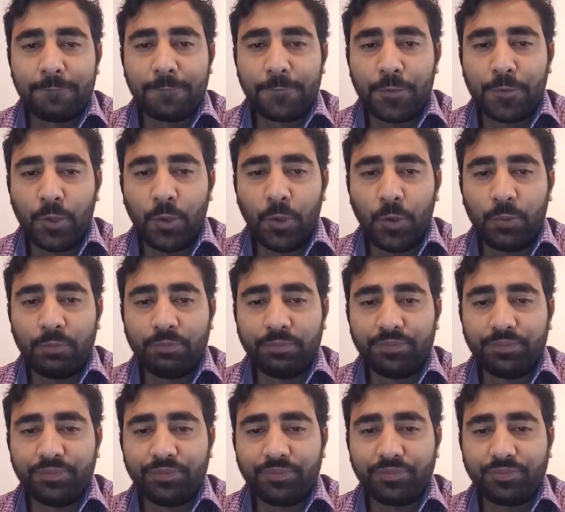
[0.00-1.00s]
So
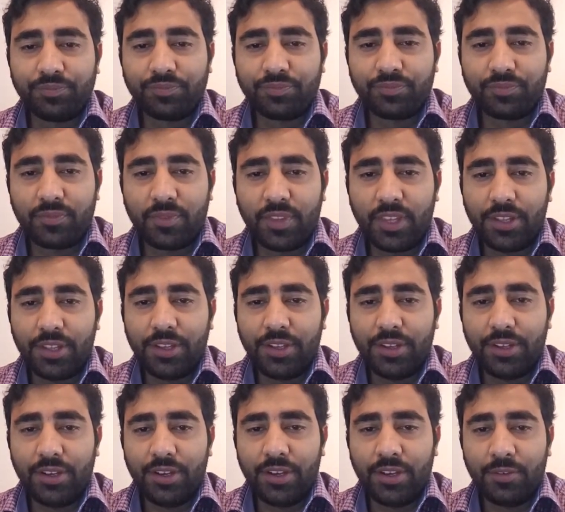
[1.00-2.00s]

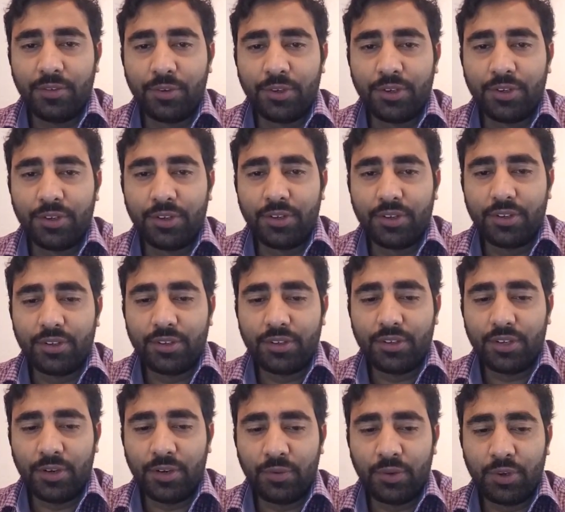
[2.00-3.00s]
I would
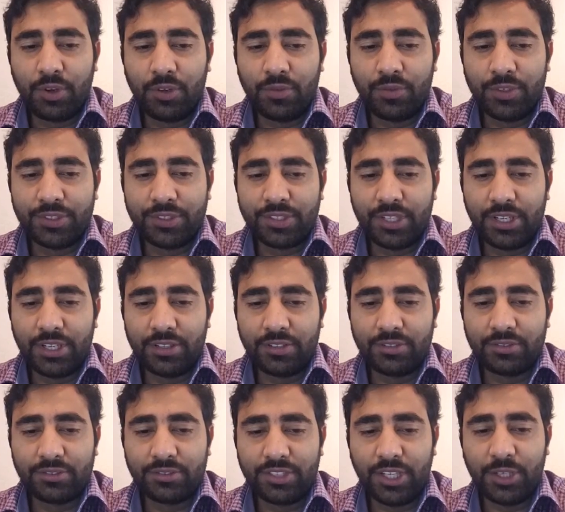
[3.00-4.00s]
I would always say
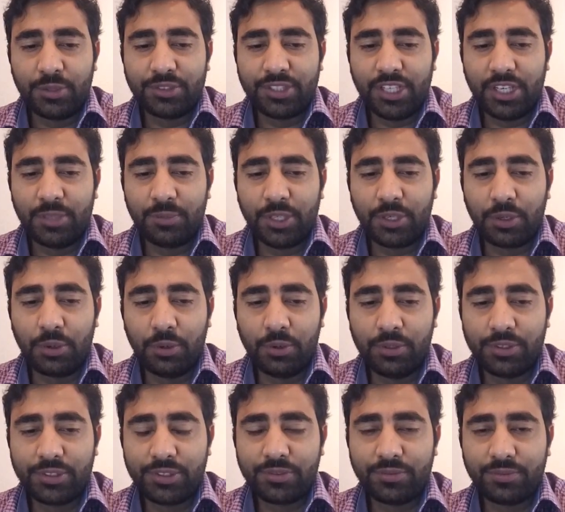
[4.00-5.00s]
try to set up the
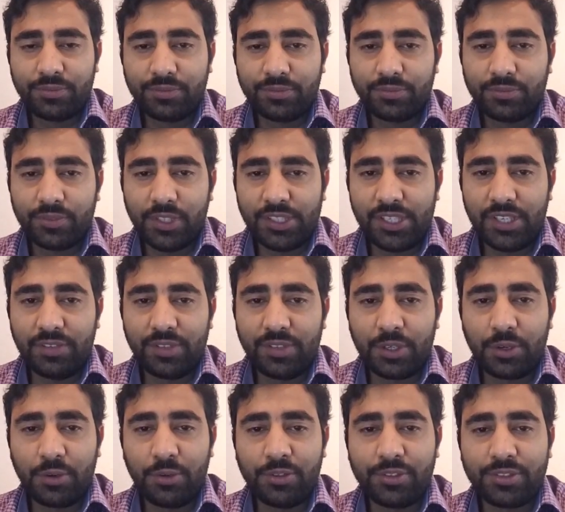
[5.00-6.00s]
goals, achieve the
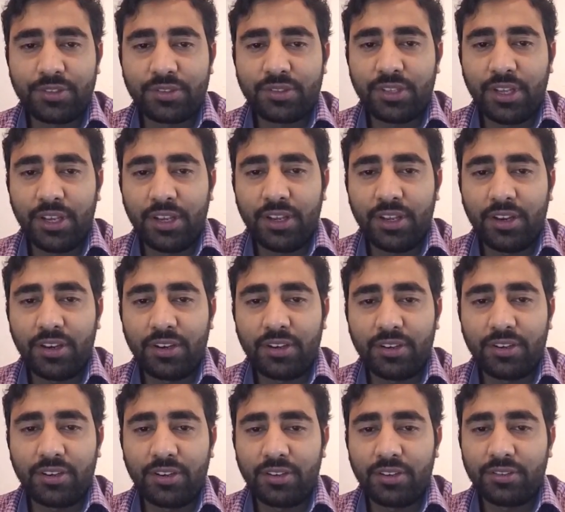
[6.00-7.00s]
goals,
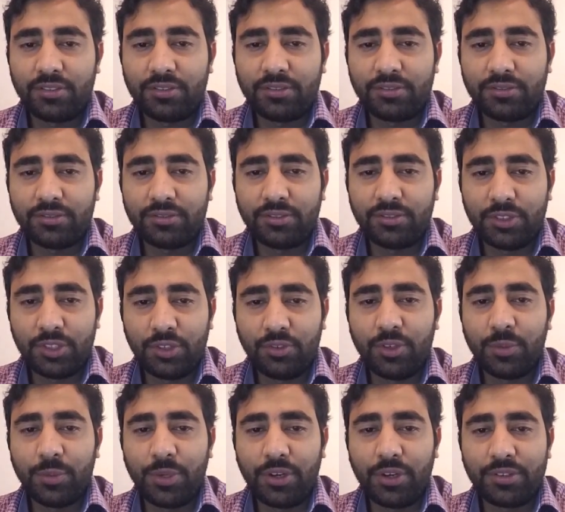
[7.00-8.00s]
and you
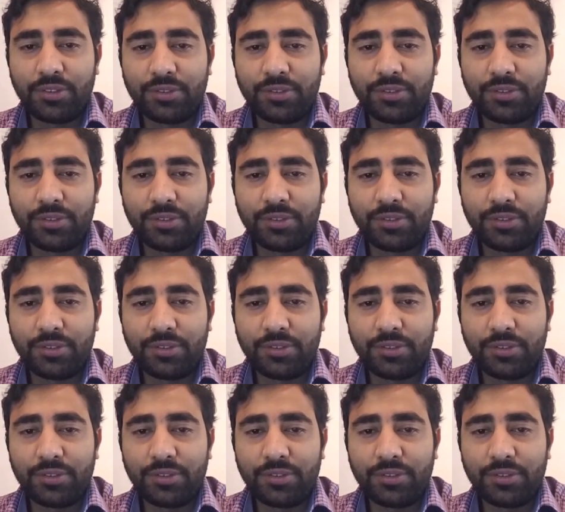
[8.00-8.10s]
will be on